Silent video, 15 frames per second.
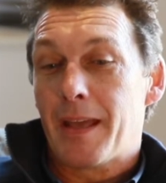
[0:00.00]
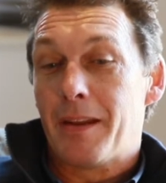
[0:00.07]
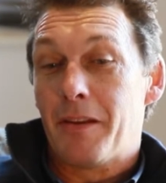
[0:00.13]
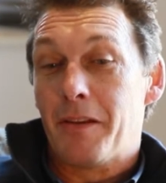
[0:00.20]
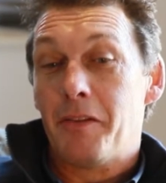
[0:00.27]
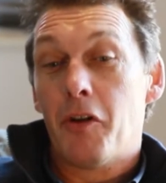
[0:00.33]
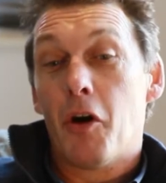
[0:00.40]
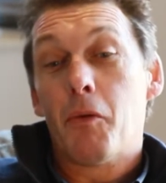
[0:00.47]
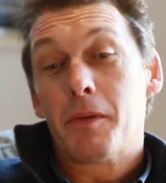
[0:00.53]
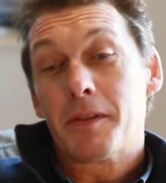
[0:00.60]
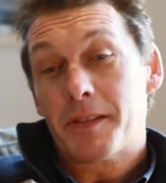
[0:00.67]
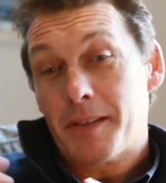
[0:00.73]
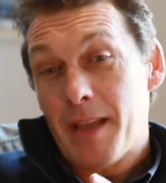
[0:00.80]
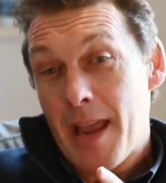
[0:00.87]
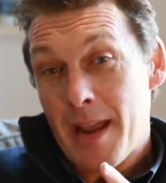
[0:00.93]

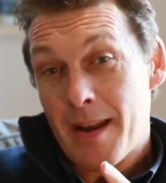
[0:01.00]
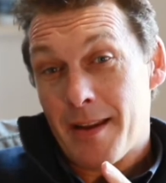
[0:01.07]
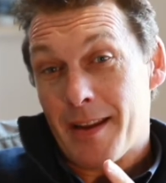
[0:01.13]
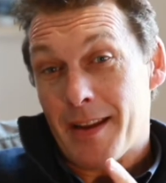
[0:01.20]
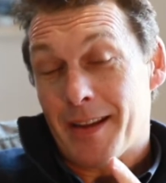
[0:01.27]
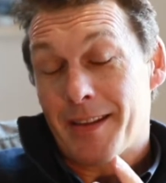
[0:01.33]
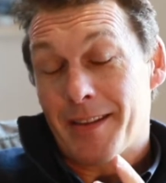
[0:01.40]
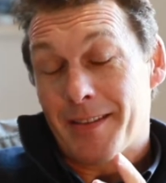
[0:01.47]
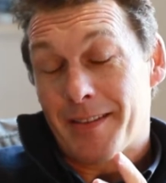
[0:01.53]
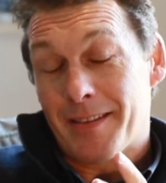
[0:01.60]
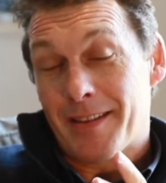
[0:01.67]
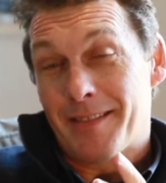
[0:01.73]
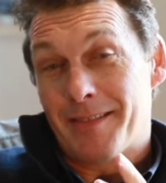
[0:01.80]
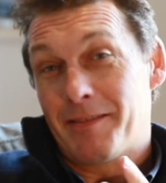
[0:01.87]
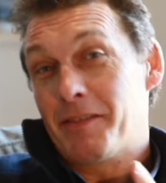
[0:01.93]
notwithstanding,
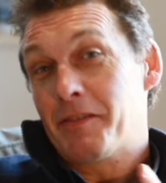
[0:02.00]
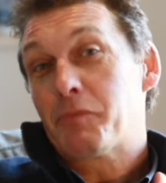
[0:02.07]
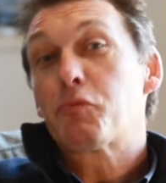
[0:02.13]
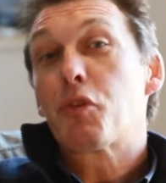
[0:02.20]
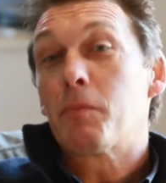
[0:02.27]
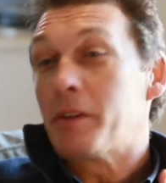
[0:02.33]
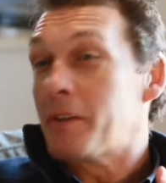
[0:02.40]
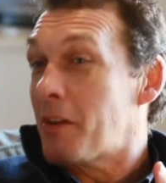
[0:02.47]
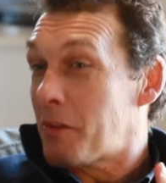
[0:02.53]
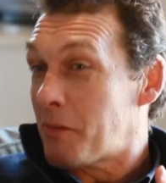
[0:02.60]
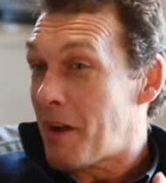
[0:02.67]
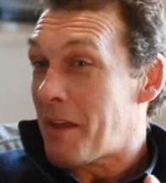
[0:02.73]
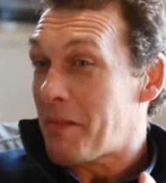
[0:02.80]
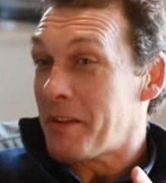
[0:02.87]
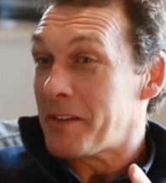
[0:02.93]
and it's probably not the
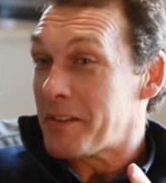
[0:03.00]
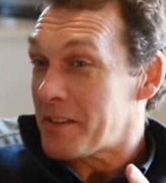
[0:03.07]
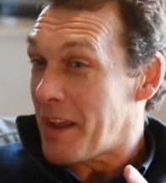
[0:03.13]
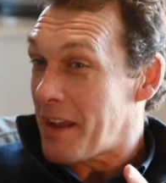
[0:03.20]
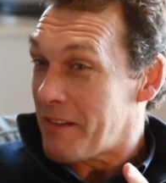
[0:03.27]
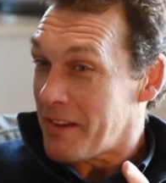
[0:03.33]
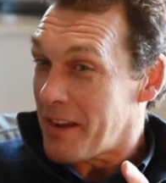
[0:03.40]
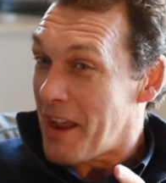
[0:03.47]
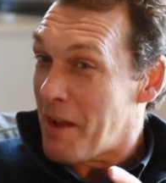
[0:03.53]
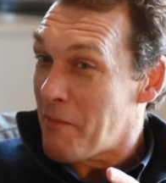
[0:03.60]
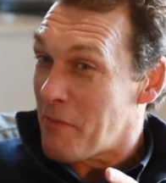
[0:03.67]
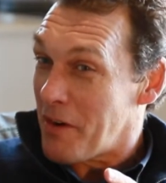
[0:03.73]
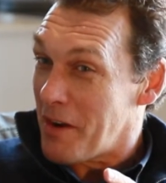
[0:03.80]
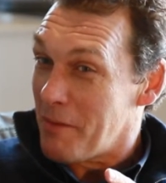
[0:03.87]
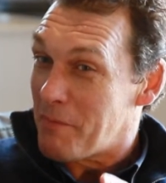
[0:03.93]
right thing to say on
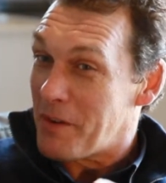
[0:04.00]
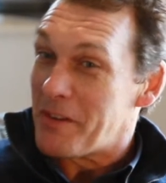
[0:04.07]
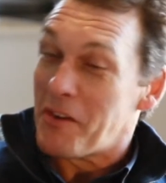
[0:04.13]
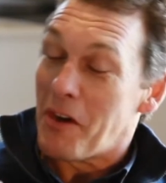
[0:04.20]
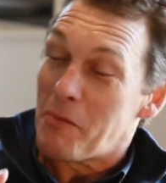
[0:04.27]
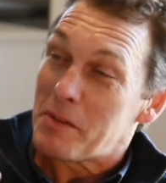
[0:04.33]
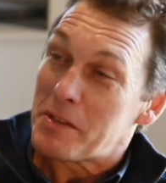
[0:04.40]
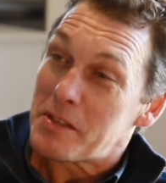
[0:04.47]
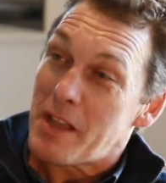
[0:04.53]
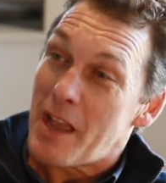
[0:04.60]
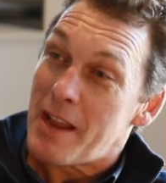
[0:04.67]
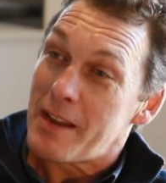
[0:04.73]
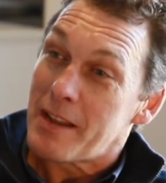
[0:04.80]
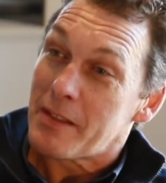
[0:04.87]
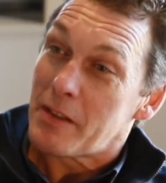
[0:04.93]
camera, but
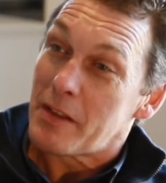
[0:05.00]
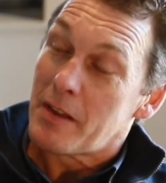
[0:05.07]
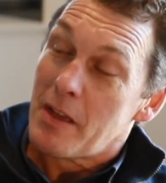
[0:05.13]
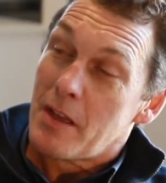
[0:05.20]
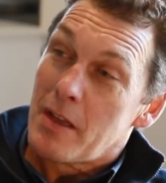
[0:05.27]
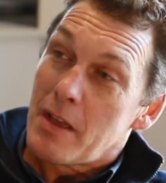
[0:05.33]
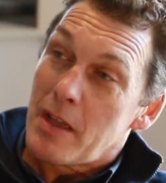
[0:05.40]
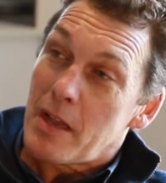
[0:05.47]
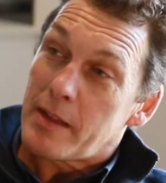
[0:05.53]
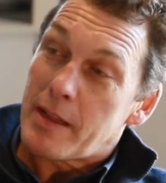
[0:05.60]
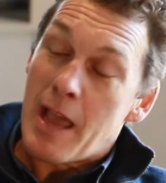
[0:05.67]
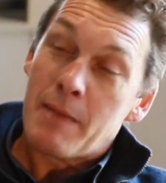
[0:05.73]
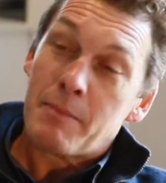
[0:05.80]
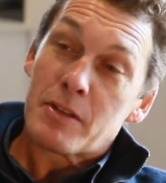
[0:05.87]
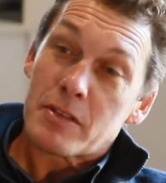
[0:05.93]
notwithstanding that it
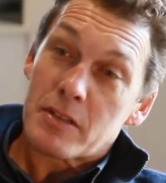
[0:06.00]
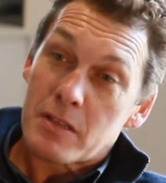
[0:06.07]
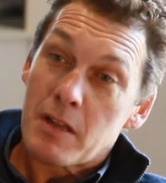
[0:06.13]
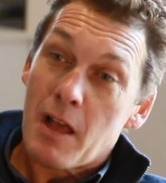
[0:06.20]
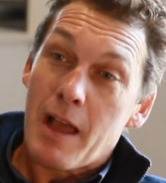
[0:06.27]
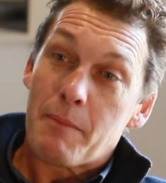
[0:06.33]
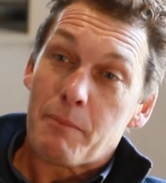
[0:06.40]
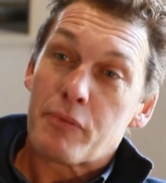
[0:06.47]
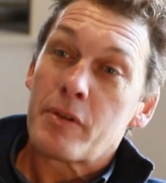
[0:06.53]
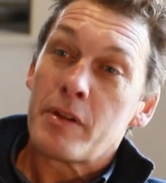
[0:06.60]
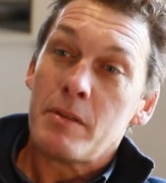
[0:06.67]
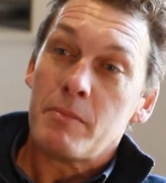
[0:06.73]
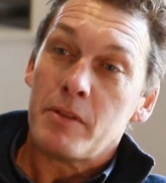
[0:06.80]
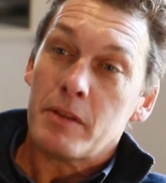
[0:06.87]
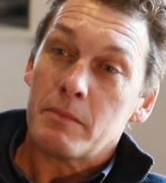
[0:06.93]
came at a slight
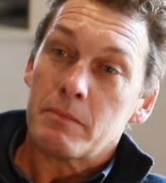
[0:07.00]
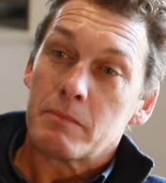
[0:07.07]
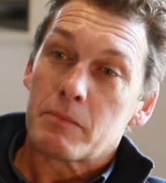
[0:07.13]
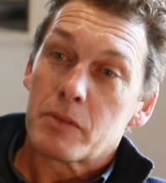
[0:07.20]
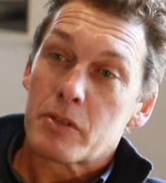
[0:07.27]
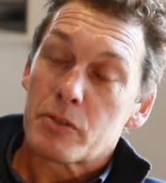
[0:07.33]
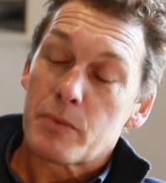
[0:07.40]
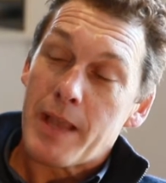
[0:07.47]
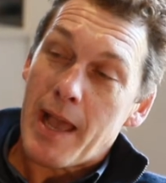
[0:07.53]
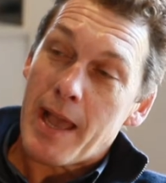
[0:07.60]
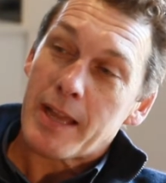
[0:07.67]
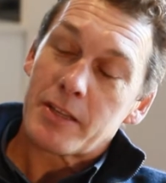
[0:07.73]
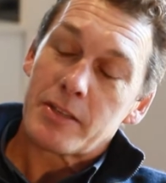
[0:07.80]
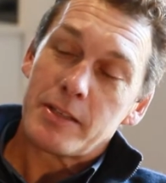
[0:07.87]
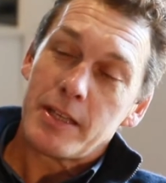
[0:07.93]
premium, because we
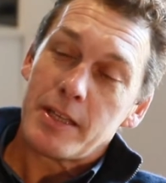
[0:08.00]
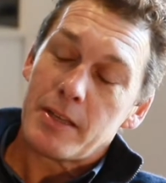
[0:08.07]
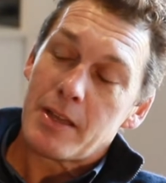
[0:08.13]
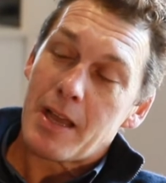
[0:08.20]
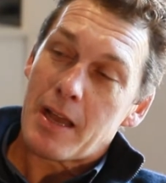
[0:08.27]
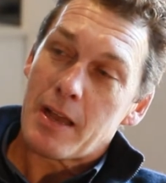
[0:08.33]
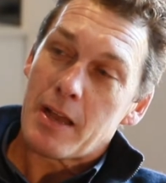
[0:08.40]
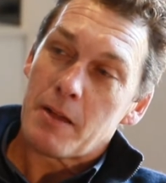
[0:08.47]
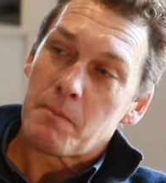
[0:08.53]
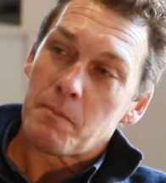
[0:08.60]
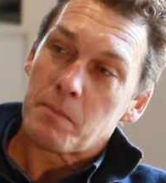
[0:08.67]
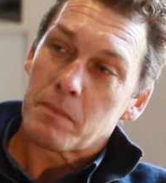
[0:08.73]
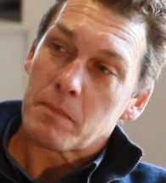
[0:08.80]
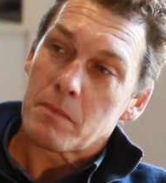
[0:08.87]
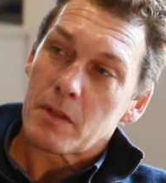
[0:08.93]
actually,
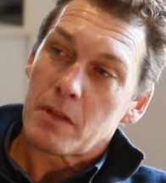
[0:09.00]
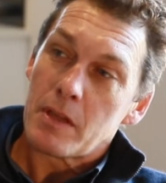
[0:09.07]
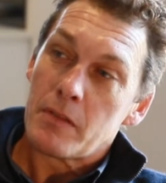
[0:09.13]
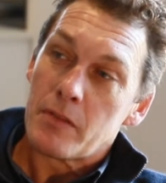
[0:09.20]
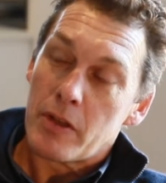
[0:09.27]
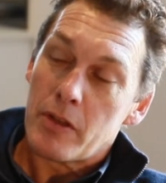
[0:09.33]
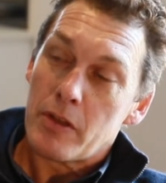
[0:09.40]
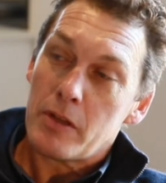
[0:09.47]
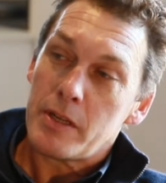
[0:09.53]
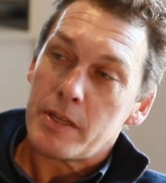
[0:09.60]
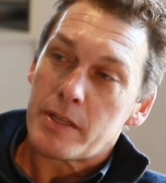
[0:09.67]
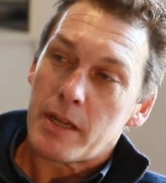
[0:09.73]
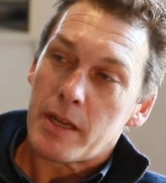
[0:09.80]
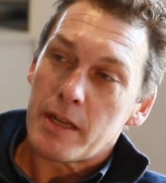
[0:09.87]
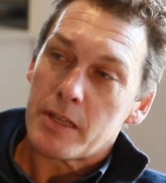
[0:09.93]
in the early
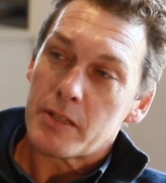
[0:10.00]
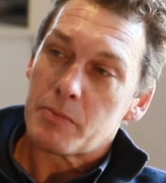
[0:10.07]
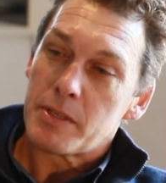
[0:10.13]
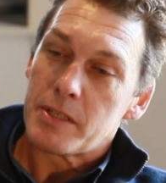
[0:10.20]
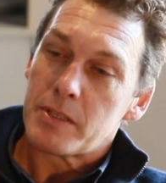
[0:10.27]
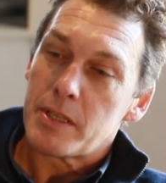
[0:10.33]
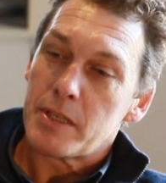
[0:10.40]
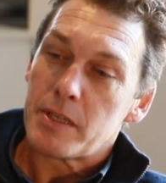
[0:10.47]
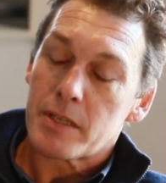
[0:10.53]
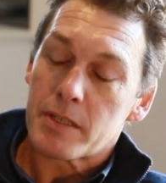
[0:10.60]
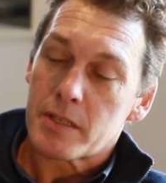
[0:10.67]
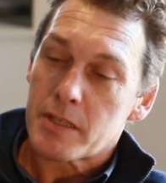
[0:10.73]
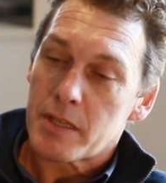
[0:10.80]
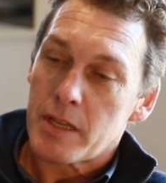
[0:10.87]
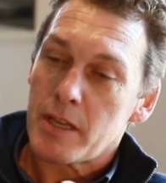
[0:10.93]
days, we did the
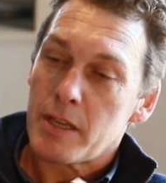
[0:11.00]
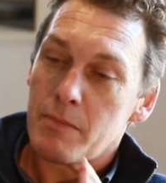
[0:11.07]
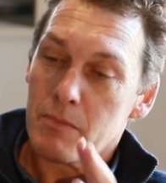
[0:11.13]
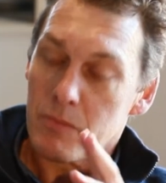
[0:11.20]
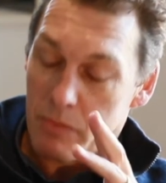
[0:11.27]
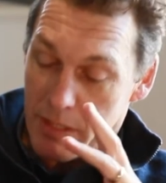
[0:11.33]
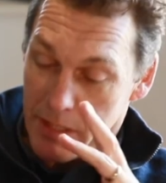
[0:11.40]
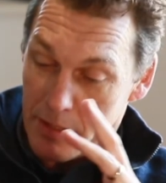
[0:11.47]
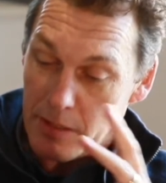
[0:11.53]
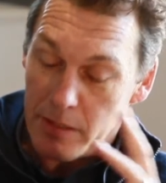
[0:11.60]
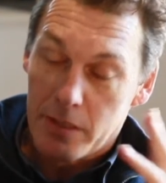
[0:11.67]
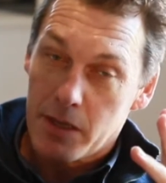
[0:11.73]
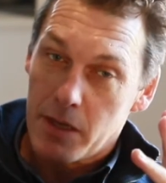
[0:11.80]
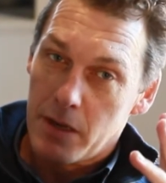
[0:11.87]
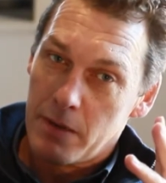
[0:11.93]

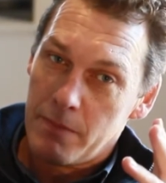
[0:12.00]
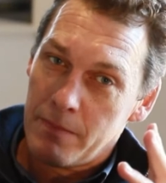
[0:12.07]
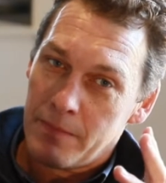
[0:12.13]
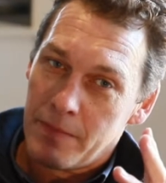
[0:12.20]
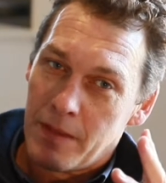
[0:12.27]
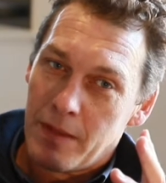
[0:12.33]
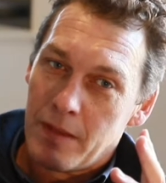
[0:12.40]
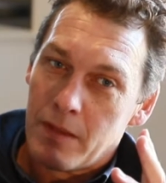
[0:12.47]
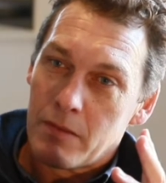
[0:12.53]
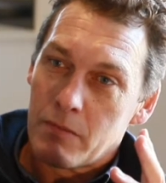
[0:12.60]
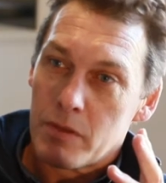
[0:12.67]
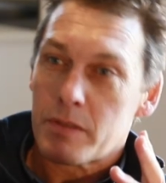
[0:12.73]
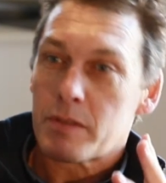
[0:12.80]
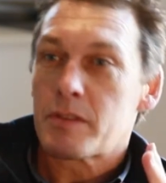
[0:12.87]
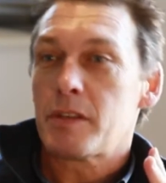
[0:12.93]
scheme
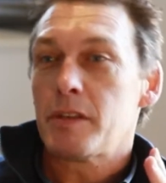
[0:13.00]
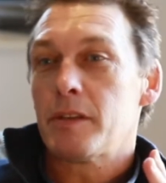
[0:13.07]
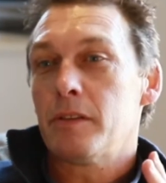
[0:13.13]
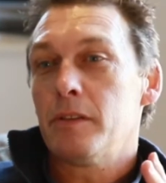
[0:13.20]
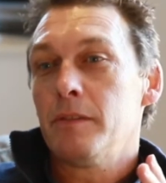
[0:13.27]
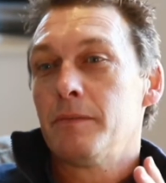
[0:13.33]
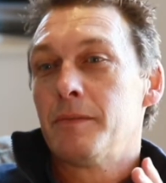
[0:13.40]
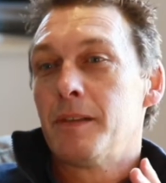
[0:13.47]
with steel,